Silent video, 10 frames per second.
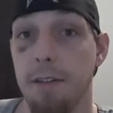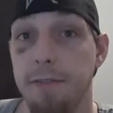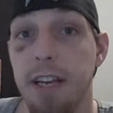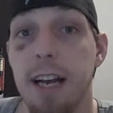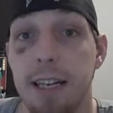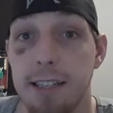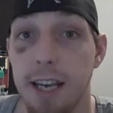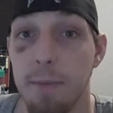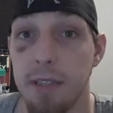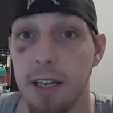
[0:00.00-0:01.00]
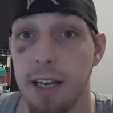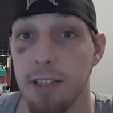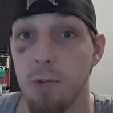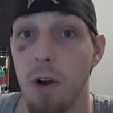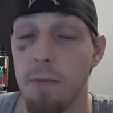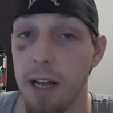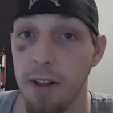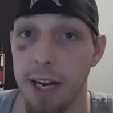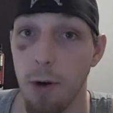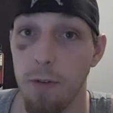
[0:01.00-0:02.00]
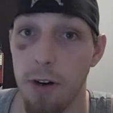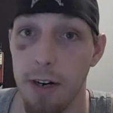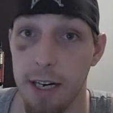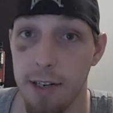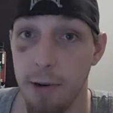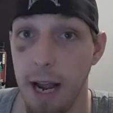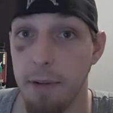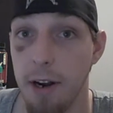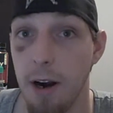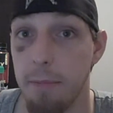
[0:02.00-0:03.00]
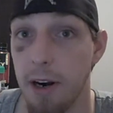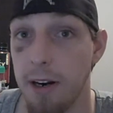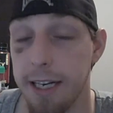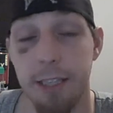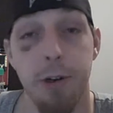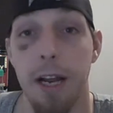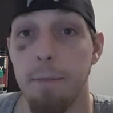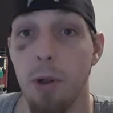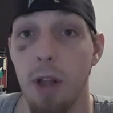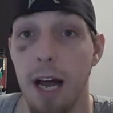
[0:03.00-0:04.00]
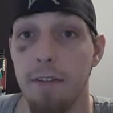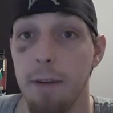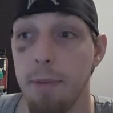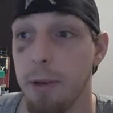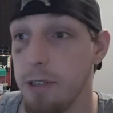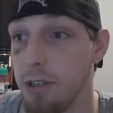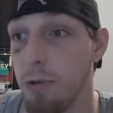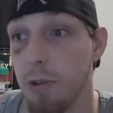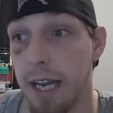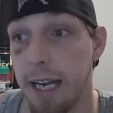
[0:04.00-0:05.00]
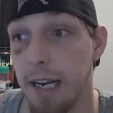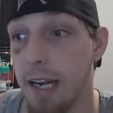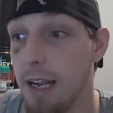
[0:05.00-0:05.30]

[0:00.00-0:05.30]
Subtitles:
feet on his hips, and I swung my leg over and grabbed an armbar, and he tried to pull out of it, but it was too late.